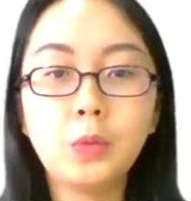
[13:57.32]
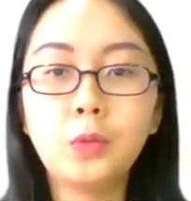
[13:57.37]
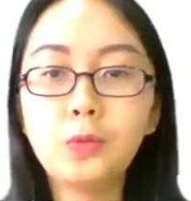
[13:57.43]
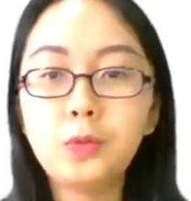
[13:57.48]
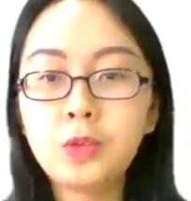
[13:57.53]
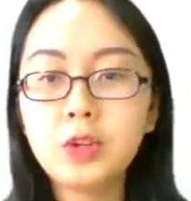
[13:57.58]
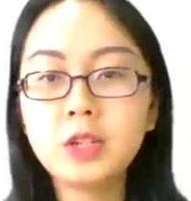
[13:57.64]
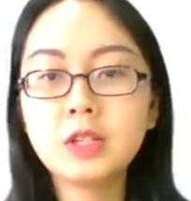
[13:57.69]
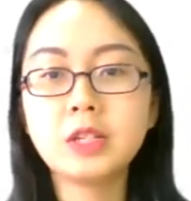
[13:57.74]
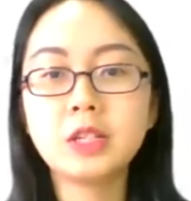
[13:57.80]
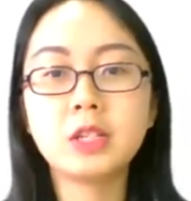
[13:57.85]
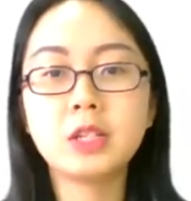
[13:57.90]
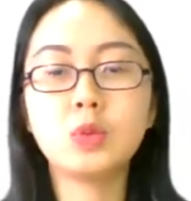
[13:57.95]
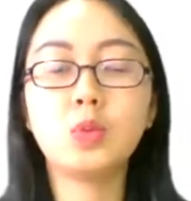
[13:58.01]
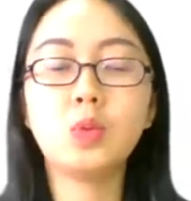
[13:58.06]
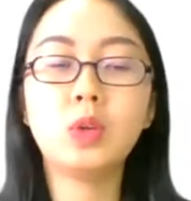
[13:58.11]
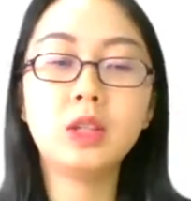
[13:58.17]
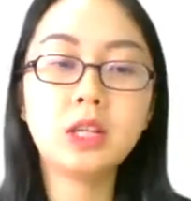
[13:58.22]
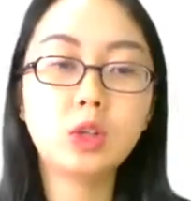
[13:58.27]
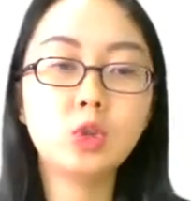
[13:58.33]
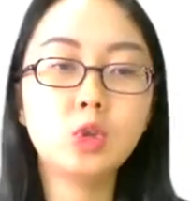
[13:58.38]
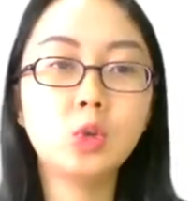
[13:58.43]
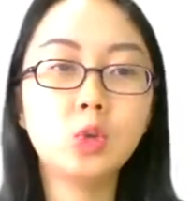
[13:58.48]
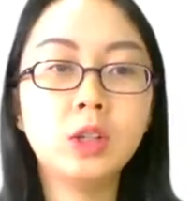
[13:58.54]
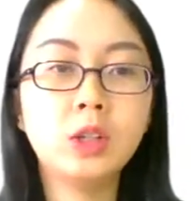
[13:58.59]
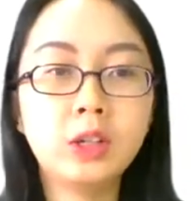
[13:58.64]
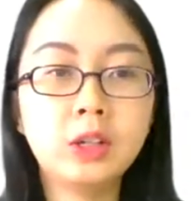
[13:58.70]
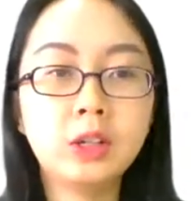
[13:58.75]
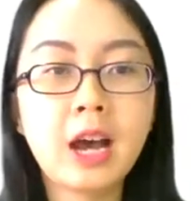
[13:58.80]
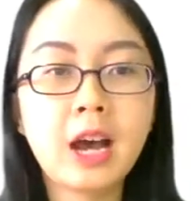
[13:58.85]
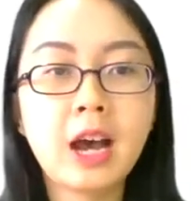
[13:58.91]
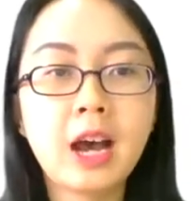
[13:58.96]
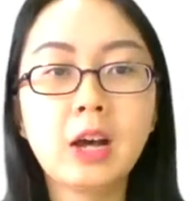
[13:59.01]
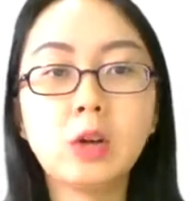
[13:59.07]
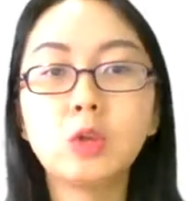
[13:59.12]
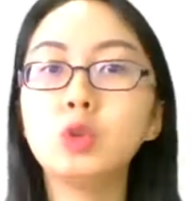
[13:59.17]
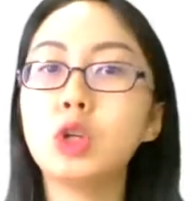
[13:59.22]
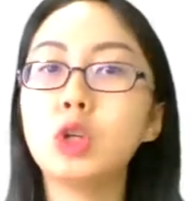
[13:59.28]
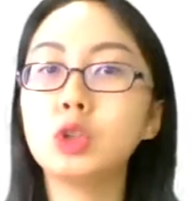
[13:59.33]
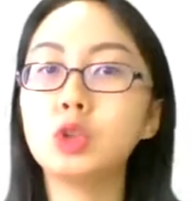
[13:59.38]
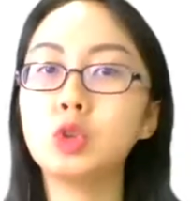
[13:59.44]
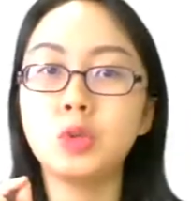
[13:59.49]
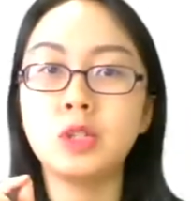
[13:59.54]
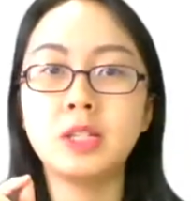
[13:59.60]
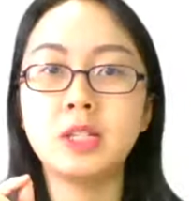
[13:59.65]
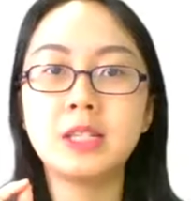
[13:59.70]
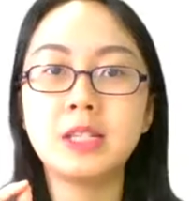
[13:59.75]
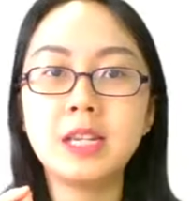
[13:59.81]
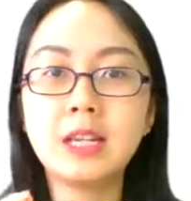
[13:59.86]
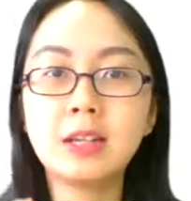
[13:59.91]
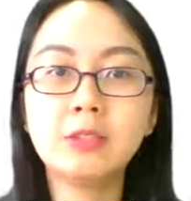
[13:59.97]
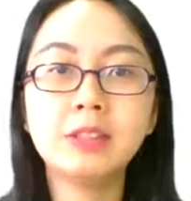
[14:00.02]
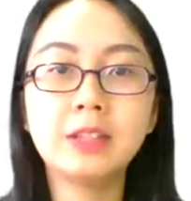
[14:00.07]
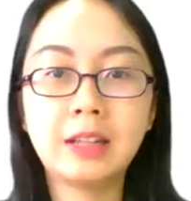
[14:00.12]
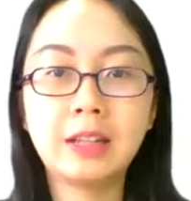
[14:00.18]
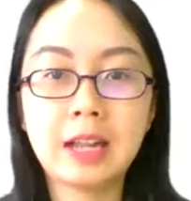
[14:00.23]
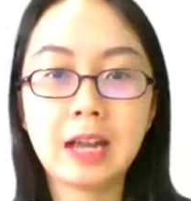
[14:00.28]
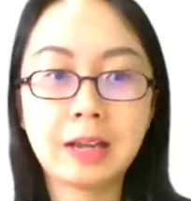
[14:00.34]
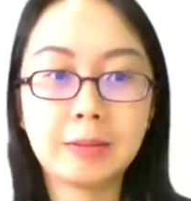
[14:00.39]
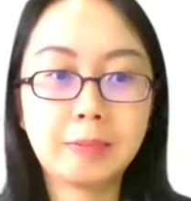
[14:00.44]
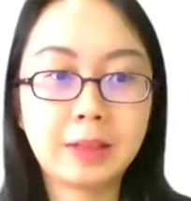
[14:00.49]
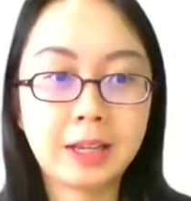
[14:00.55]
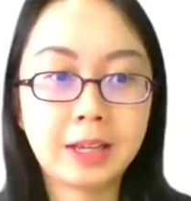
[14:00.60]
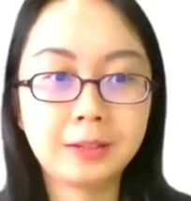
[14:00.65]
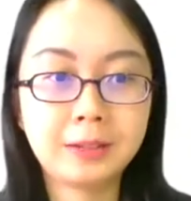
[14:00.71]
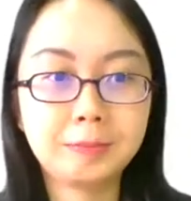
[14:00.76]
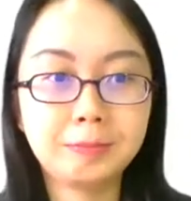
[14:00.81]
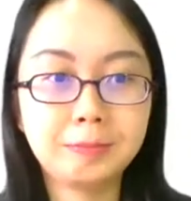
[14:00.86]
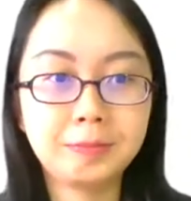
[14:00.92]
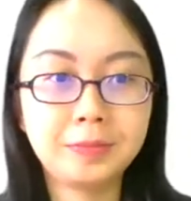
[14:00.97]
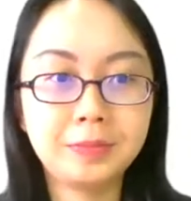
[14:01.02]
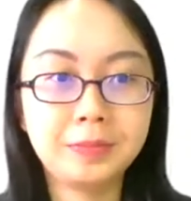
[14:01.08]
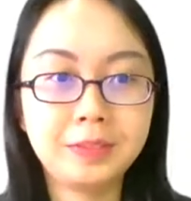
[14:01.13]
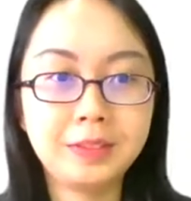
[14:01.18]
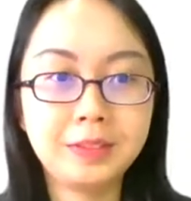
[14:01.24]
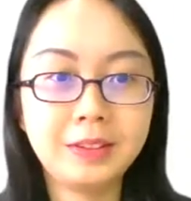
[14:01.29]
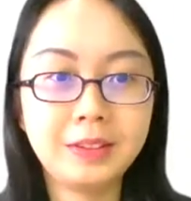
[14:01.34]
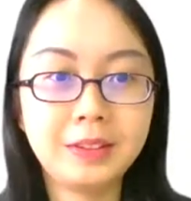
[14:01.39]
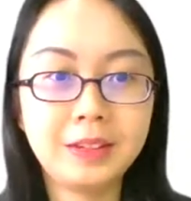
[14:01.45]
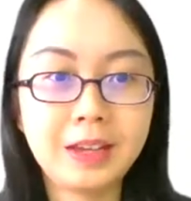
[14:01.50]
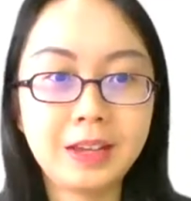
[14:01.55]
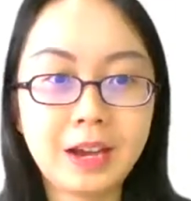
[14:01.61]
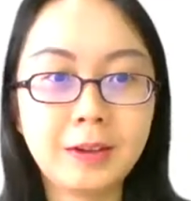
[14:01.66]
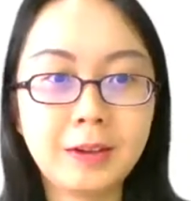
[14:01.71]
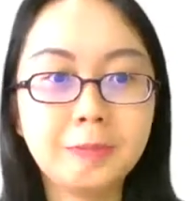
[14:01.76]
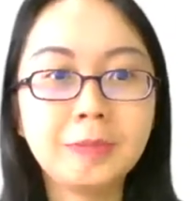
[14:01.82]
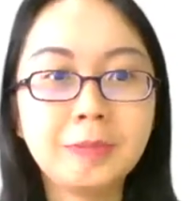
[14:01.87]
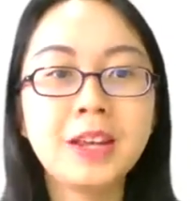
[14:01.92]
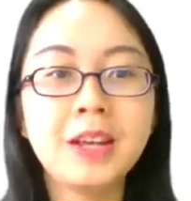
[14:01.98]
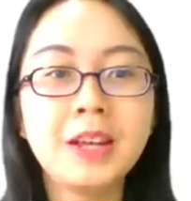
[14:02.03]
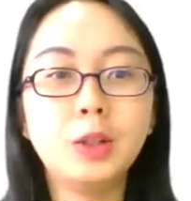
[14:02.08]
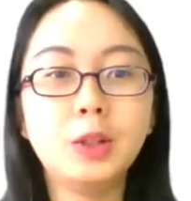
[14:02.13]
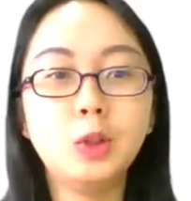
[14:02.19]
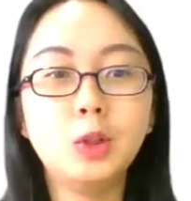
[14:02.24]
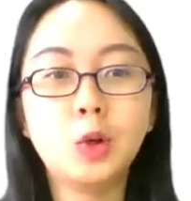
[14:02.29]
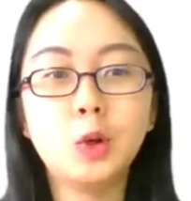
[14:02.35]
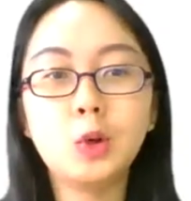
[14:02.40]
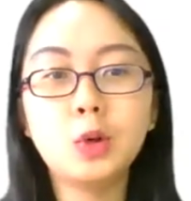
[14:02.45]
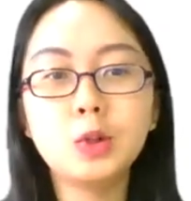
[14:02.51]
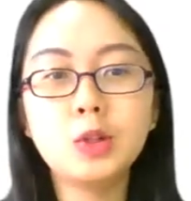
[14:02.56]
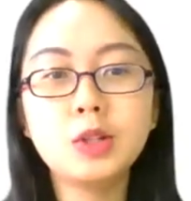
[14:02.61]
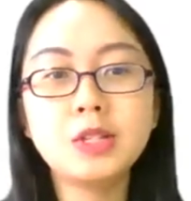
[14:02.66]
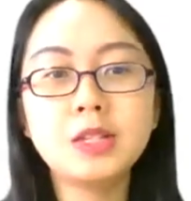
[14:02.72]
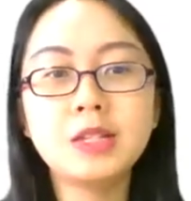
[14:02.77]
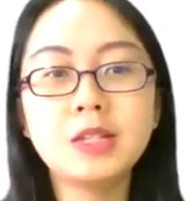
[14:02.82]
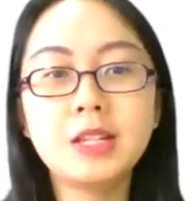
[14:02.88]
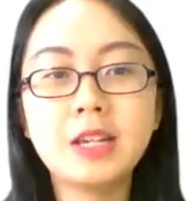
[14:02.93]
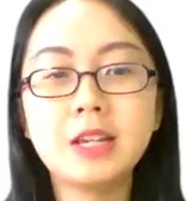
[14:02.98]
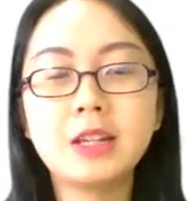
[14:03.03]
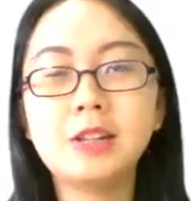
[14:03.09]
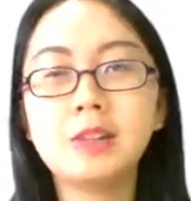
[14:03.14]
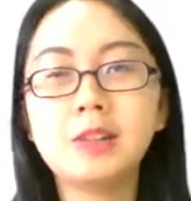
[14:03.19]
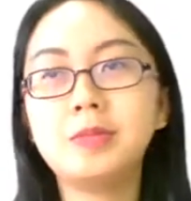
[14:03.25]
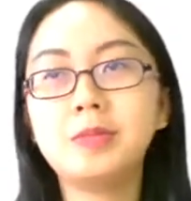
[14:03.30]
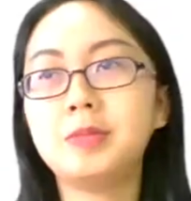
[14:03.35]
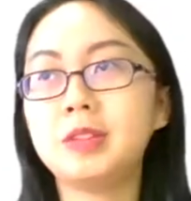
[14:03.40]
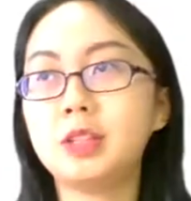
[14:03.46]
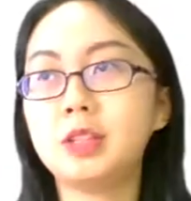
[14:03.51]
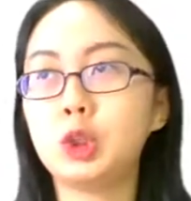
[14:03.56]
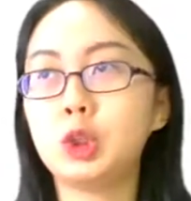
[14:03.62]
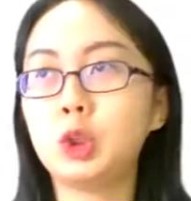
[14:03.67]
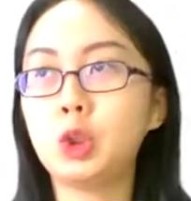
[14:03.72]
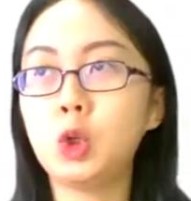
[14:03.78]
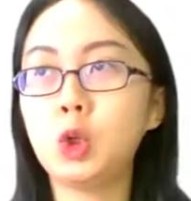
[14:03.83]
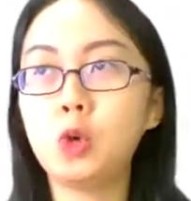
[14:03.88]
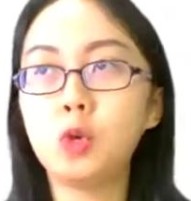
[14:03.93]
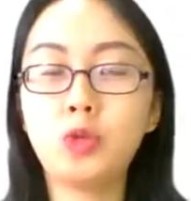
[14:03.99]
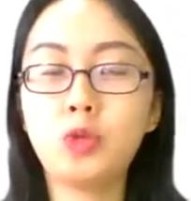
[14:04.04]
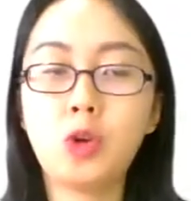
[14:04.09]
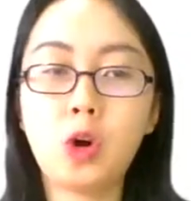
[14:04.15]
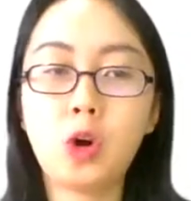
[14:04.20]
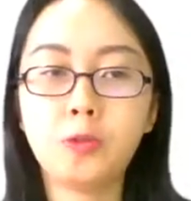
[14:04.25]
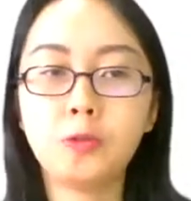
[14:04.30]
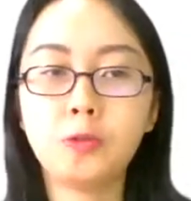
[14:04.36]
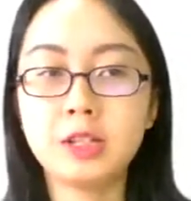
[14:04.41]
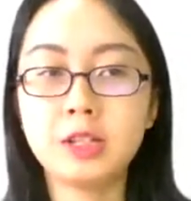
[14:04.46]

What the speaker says: first is we need to learn how not to steal the limelight. Yeah, don't steal the show of the